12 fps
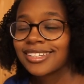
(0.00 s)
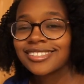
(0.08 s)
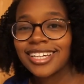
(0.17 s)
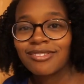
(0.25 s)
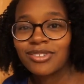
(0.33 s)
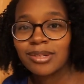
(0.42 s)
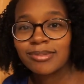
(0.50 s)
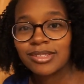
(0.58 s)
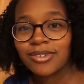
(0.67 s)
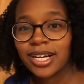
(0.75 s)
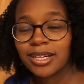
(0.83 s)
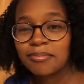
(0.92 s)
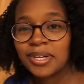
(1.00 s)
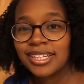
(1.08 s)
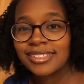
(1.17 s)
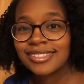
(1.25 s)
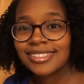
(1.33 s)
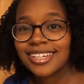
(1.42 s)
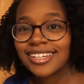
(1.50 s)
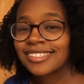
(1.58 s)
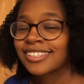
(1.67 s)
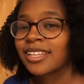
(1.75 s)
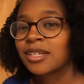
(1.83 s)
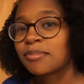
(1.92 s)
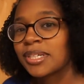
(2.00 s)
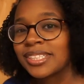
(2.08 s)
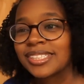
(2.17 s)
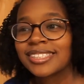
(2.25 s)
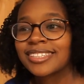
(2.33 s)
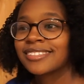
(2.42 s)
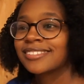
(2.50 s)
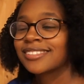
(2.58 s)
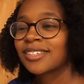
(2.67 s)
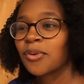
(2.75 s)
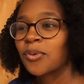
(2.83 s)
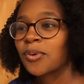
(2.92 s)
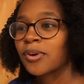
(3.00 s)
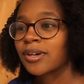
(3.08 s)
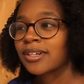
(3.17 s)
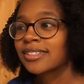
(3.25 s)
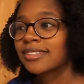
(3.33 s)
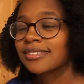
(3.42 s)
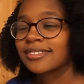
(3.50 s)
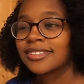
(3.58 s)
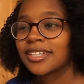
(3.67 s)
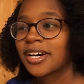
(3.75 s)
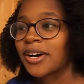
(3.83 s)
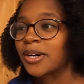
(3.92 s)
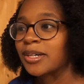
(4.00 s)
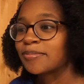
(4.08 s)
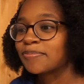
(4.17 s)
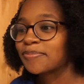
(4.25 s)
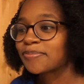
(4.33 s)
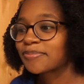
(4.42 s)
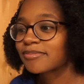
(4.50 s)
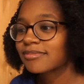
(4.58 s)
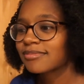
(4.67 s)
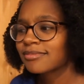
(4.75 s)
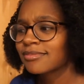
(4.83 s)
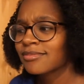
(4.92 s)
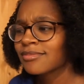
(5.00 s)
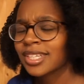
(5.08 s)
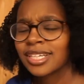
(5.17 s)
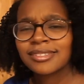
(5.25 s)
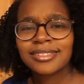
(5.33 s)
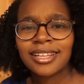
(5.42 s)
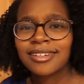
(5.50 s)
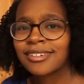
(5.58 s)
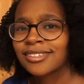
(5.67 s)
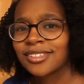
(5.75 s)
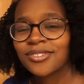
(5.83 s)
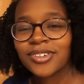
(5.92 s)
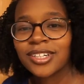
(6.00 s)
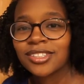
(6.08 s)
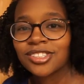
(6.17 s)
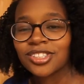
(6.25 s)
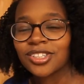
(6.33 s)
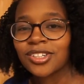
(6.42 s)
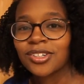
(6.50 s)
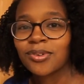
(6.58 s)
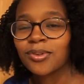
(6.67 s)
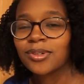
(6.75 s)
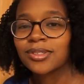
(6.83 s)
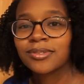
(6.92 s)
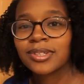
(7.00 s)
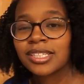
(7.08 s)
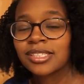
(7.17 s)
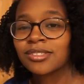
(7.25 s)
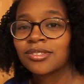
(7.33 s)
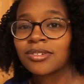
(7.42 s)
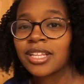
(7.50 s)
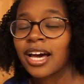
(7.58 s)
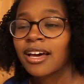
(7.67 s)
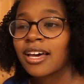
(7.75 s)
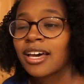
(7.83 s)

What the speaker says: Dave Ramsey recommends selling pizzas or selling all your furniture or doing this and doing that.